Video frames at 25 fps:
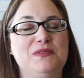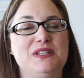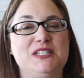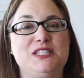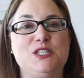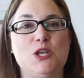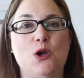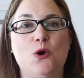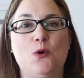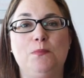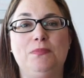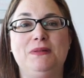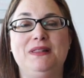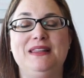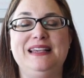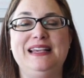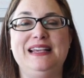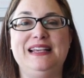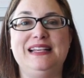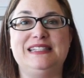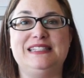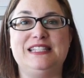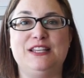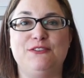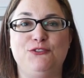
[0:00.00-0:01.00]
So
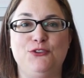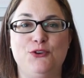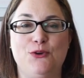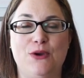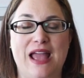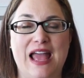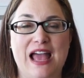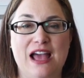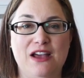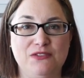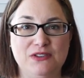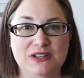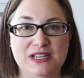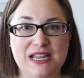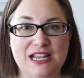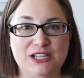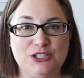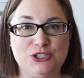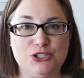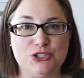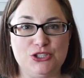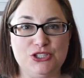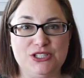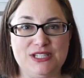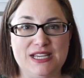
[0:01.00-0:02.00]
please, if you haven't
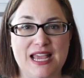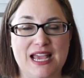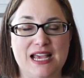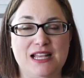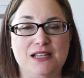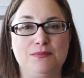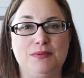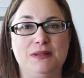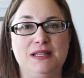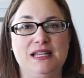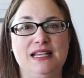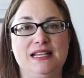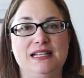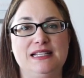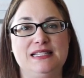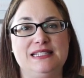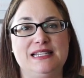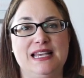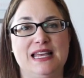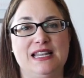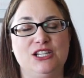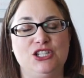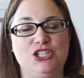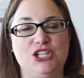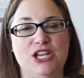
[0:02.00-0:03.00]
entered yet, please
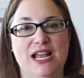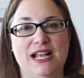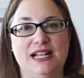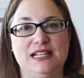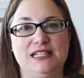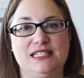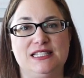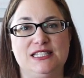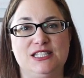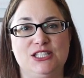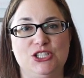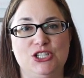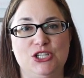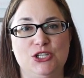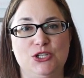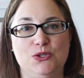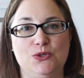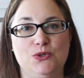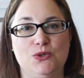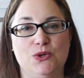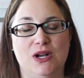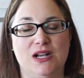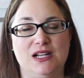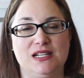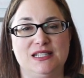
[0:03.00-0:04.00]
get a chance
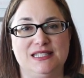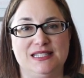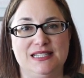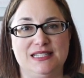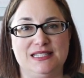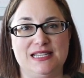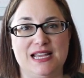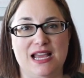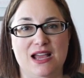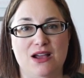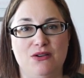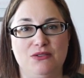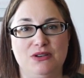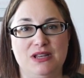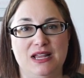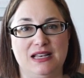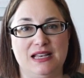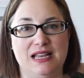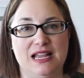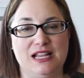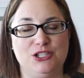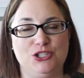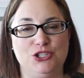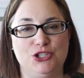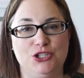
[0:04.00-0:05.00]
to sit down
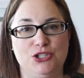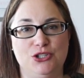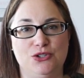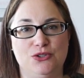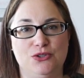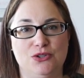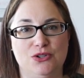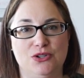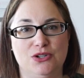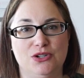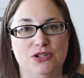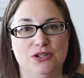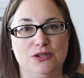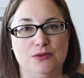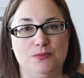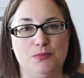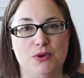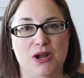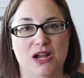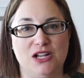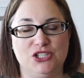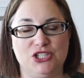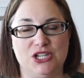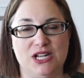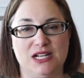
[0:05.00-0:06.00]
and enter your
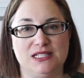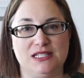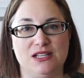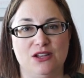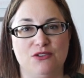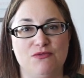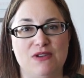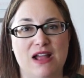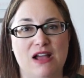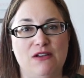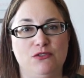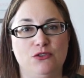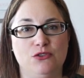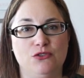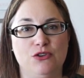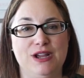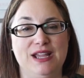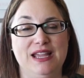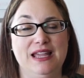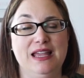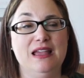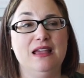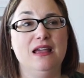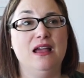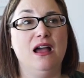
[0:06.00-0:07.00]
projects on
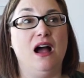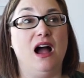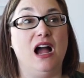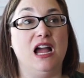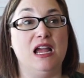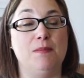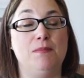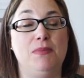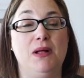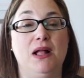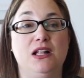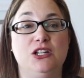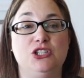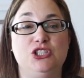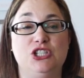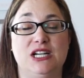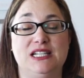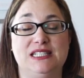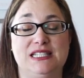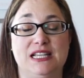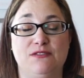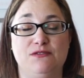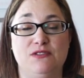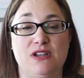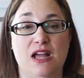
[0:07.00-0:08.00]
Ravelry. I
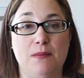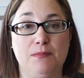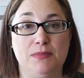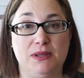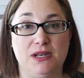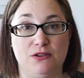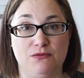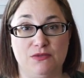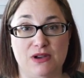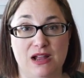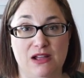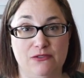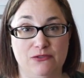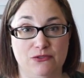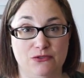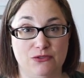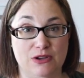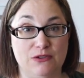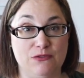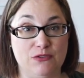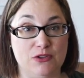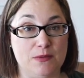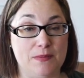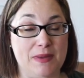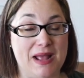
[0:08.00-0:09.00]
apologize, I've not been on
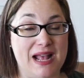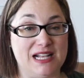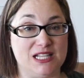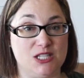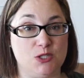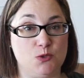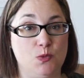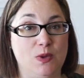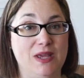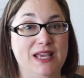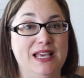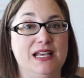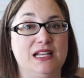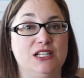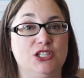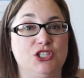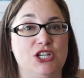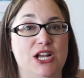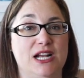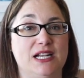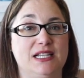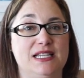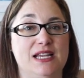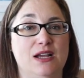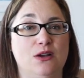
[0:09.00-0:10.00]
Ravelry for the past week and
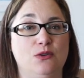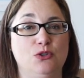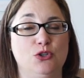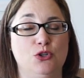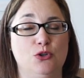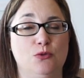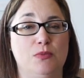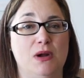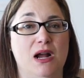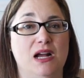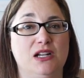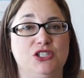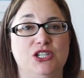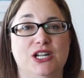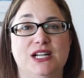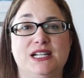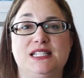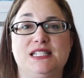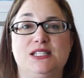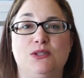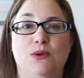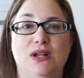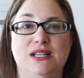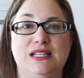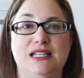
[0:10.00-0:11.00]
checked out new
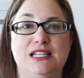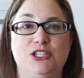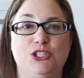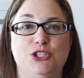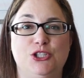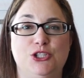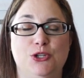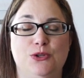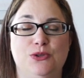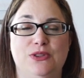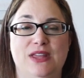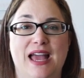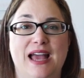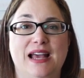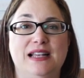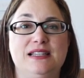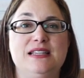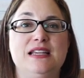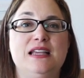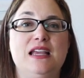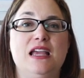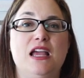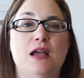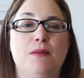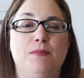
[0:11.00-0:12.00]
projects, so I need to do
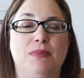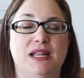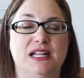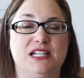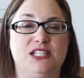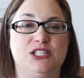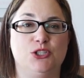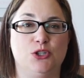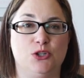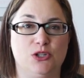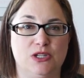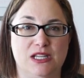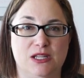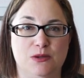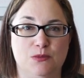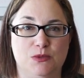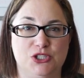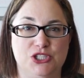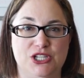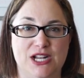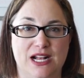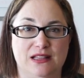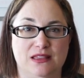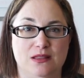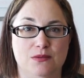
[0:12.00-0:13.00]
that, but I certainly will
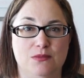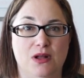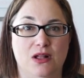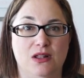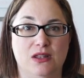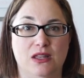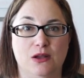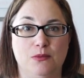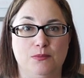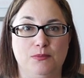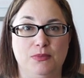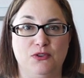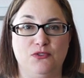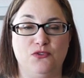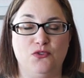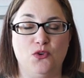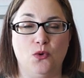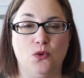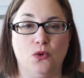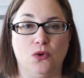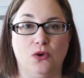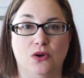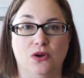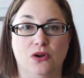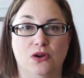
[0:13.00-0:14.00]
check them all out
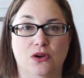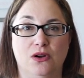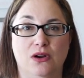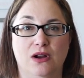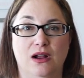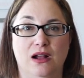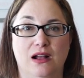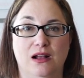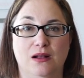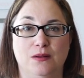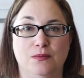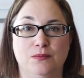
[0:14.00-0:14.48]
before